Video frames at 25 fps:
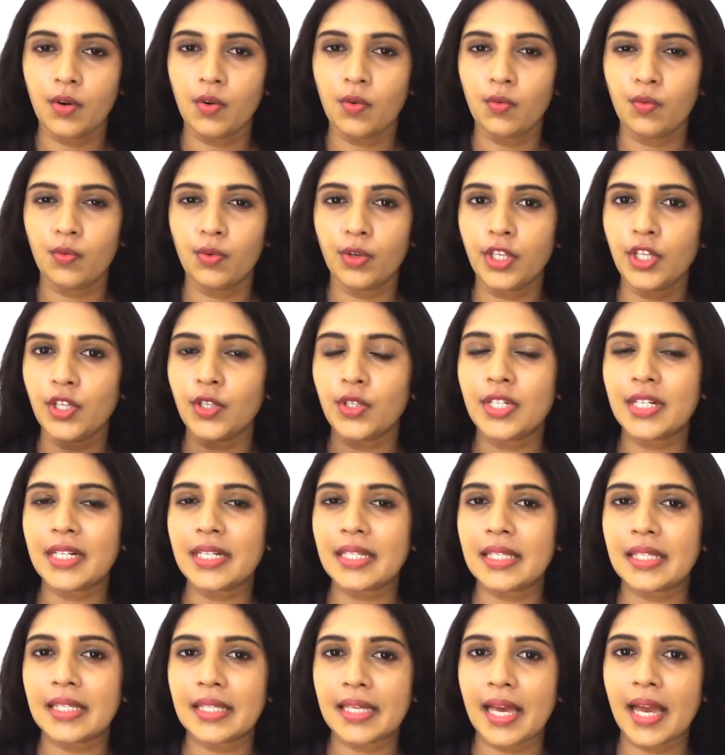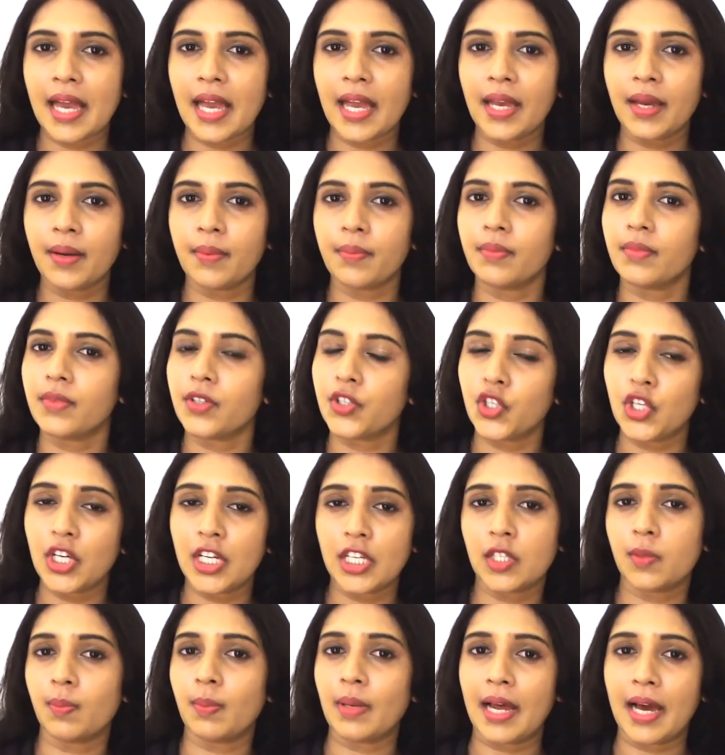Would you just say
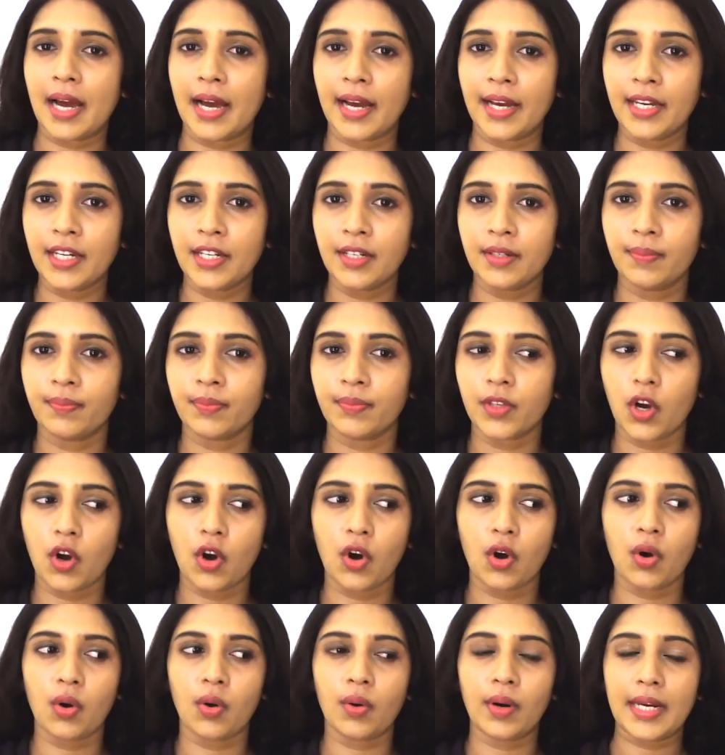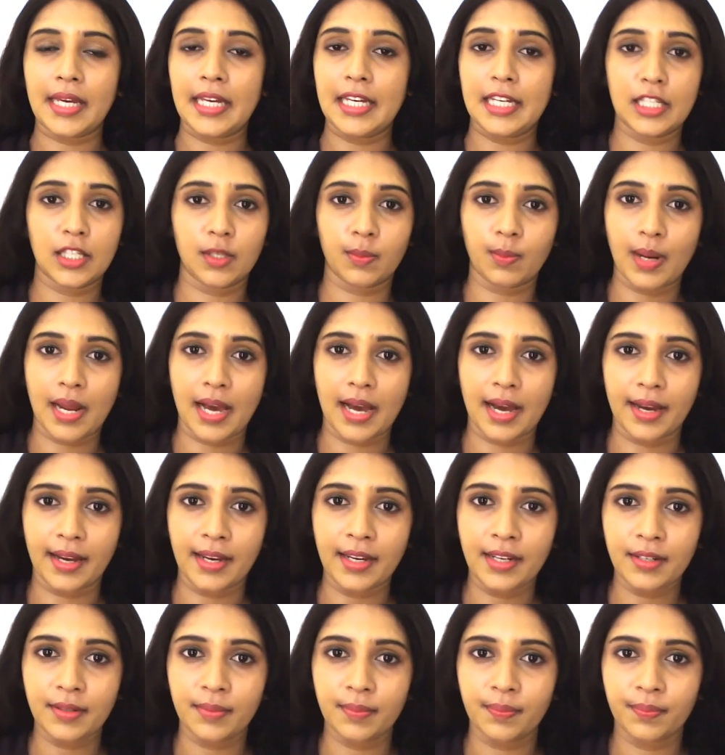she's blind, or he's
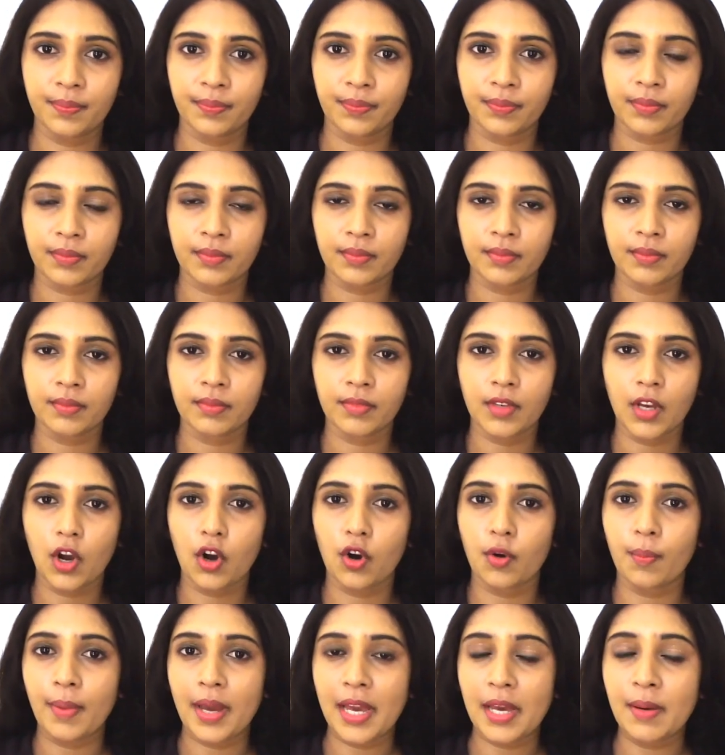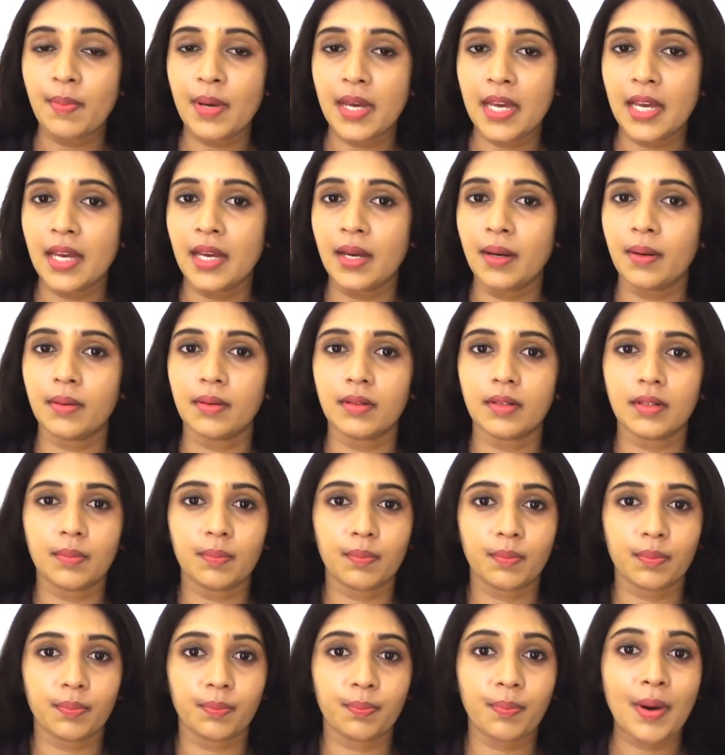blind, or maybe
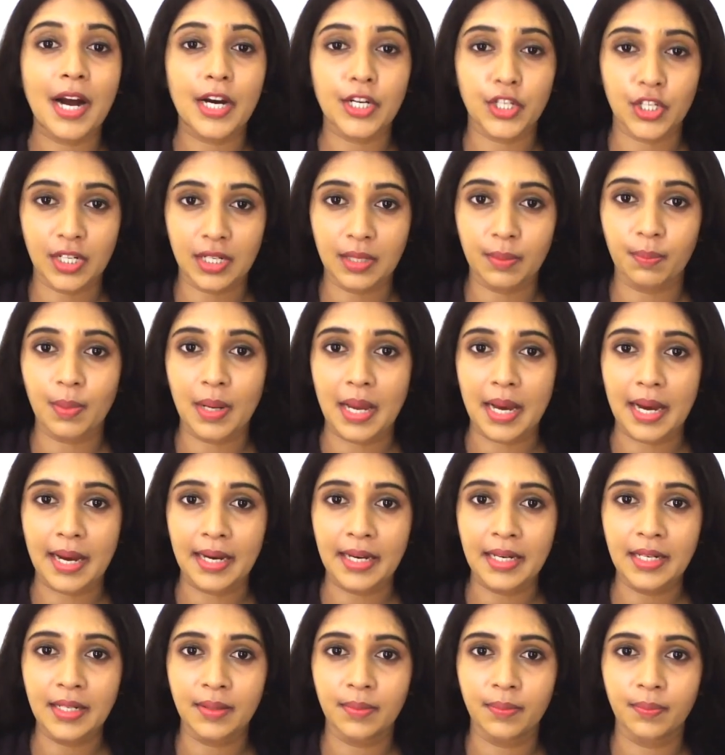partially blind?